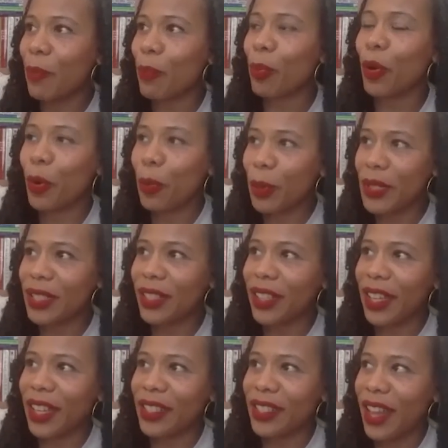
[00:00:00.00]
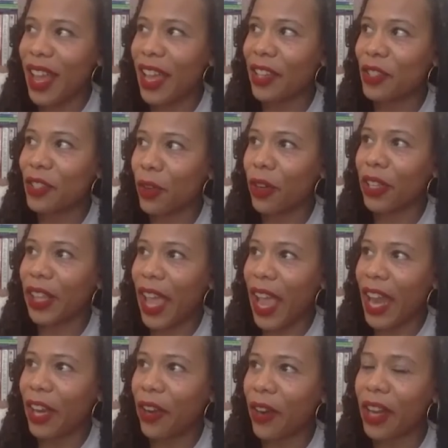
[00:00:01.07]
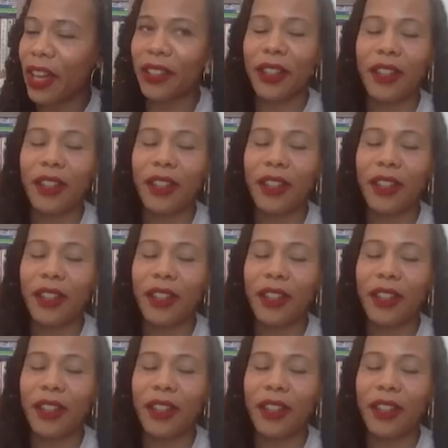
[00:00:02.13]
purposely is not historically accurate.